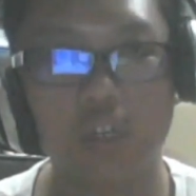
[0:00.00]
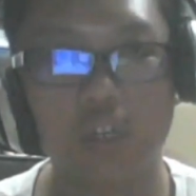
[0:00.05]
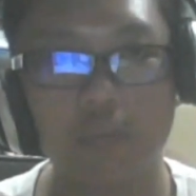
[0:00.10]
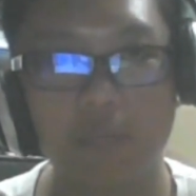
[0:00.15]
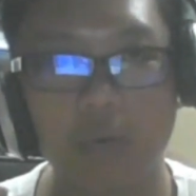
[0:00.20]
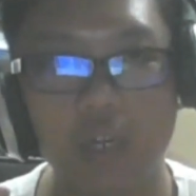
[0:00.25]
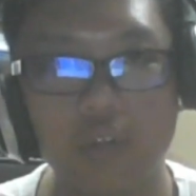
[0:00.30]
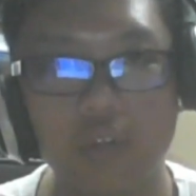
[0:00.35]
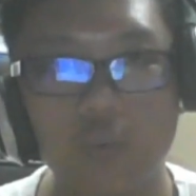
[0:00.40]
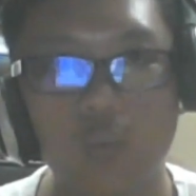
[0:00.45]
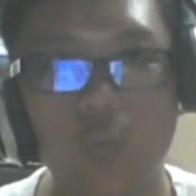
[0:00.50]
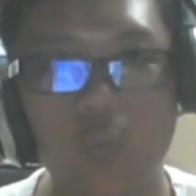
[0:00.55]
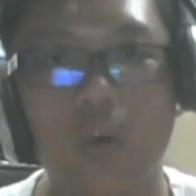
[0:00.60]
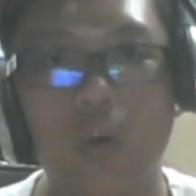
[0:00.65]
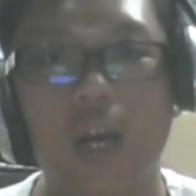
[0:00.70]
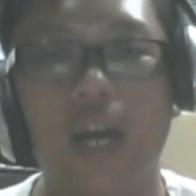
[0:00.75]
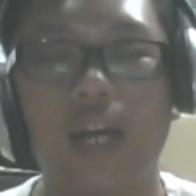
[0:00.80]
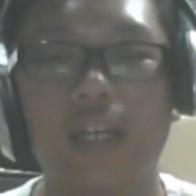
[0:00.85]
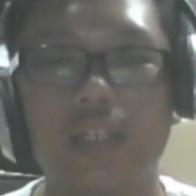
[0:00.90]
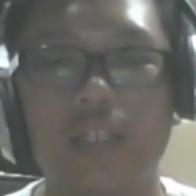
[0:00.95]
about
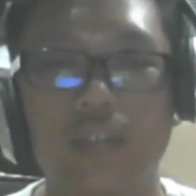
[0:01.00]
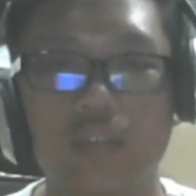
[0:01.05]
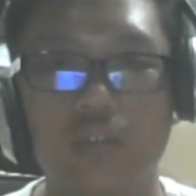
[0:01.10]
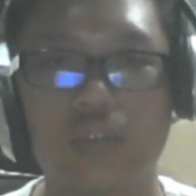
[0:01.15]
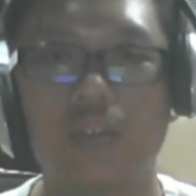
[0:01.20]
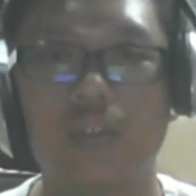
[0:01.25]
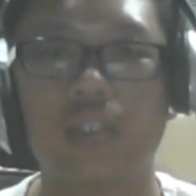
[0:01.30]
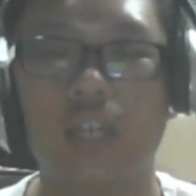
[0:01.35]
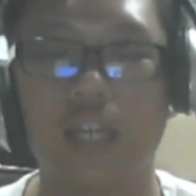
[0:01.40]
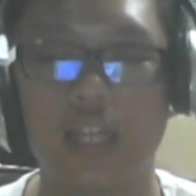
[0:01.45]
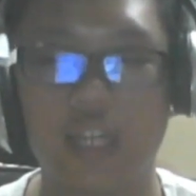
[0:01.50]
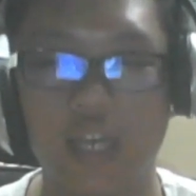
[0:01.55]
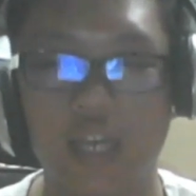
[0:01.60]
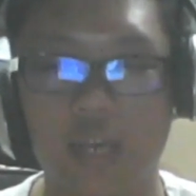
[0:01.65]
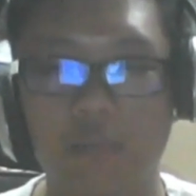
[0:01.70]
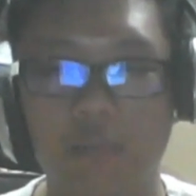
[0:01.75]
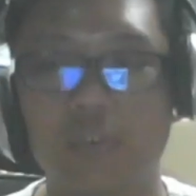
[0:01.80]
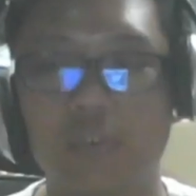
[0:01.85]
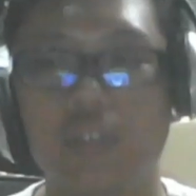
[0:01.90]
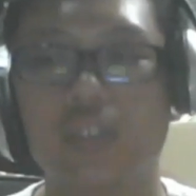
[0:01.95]
why suicide
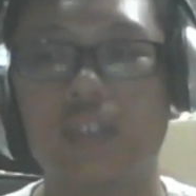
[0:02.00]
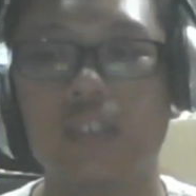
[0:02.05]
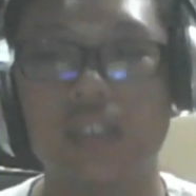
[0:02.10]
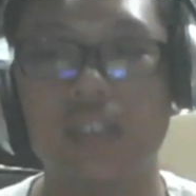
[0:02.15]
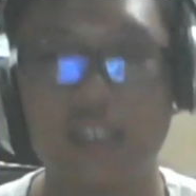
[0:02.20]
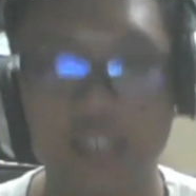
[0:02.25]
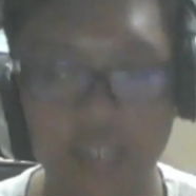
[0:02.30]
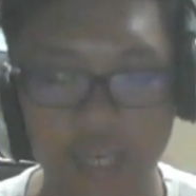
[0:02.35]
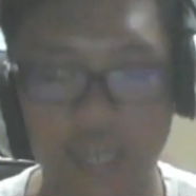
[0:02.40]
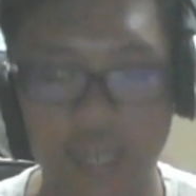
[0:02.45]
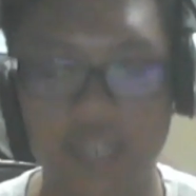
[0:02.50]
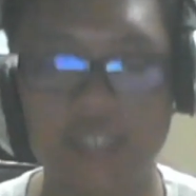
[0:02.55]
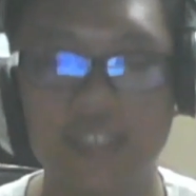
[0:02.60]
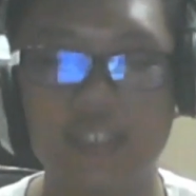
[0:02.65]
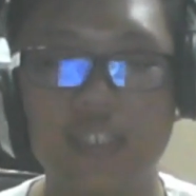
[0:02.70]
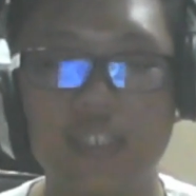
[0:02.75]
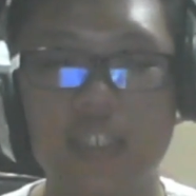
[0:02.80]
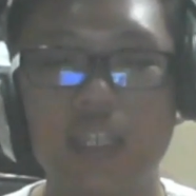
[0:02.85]
happens, yes.